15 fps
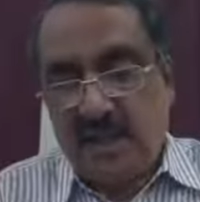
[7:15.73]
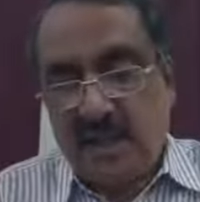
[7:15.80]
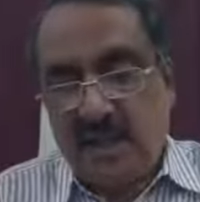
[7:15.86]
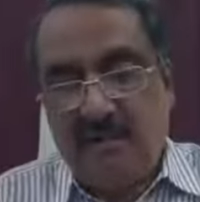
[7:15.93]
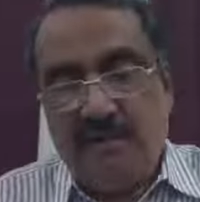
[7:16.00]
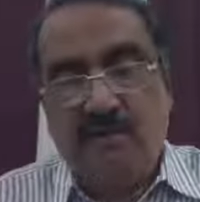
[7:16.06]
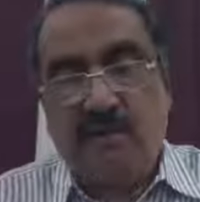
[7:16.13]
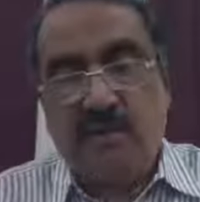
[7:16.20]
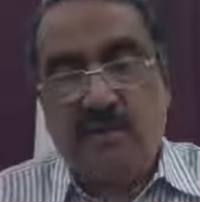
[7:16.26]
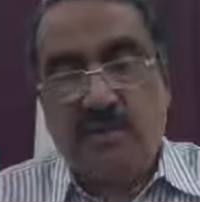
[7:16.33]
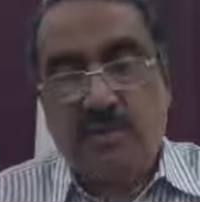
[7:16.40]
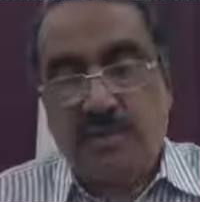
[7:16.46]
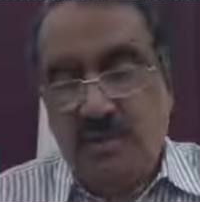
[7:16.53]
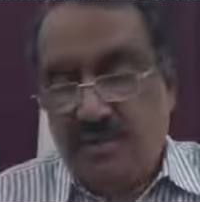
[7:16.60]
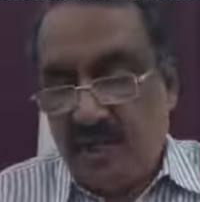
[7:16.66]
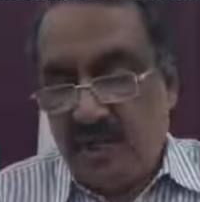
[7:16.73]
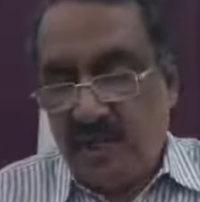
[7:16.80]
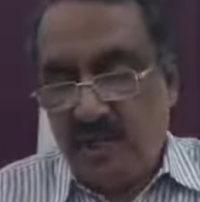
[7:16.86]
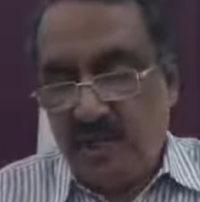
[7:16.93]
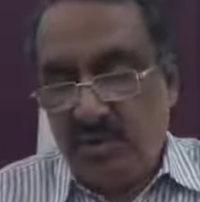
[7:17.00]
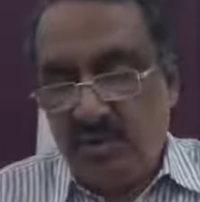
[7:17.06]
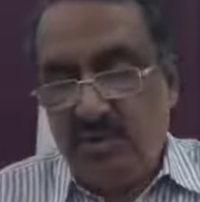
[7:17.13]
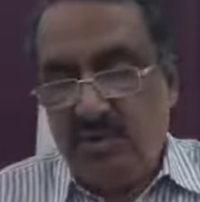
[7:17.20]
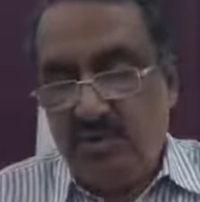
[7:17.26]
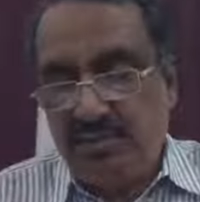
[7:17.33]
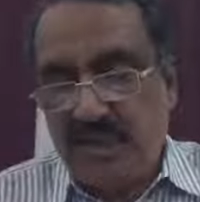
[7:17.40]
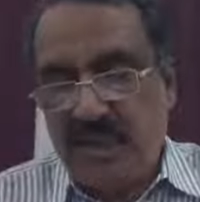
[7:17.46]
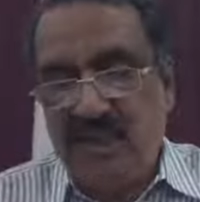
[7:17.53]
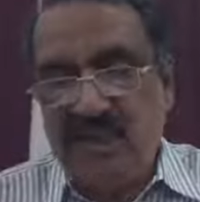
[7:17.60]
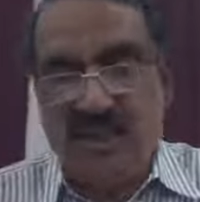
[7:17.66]
30/4/2020
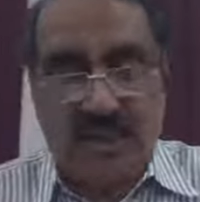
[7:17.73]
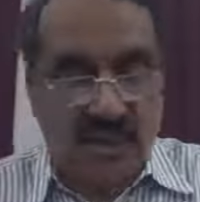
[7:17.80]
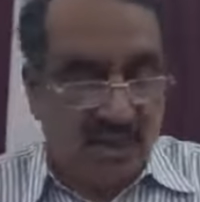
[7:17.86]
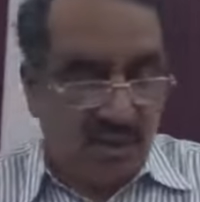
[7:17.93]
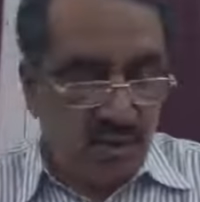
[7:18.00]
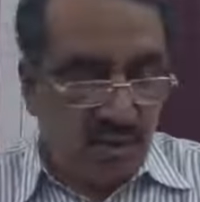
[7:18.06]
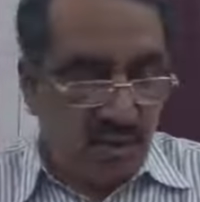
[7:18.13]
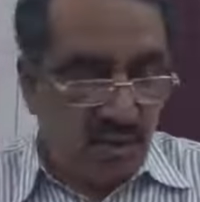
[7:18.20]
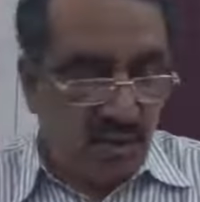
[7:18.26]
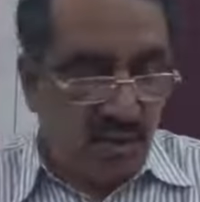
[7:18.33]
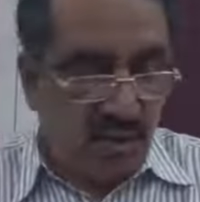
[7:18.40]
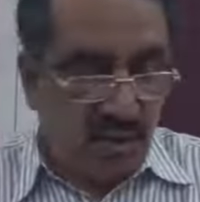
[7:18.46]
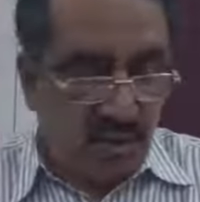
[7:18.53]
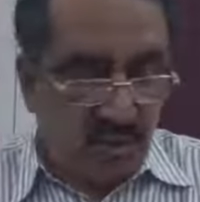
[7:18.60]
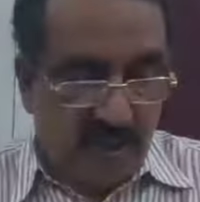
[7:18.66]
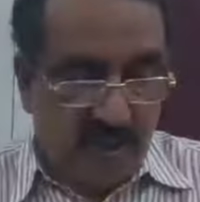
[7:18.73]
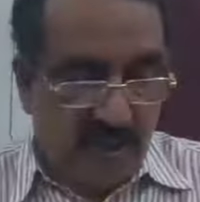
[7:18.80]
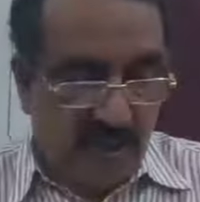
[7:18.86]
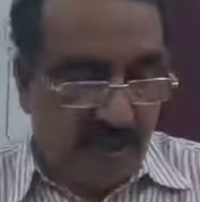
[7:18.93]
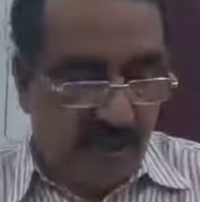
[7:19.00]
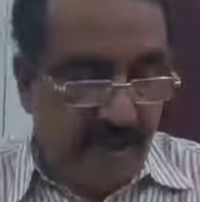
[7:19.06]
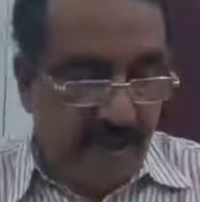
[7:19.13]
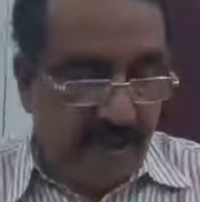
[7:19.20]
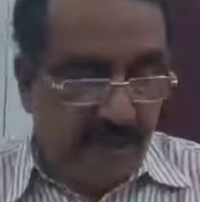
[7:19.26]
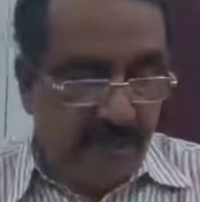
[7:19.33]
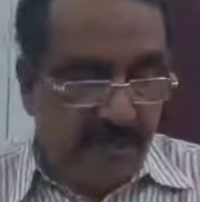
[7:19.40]
to 15/6/2020.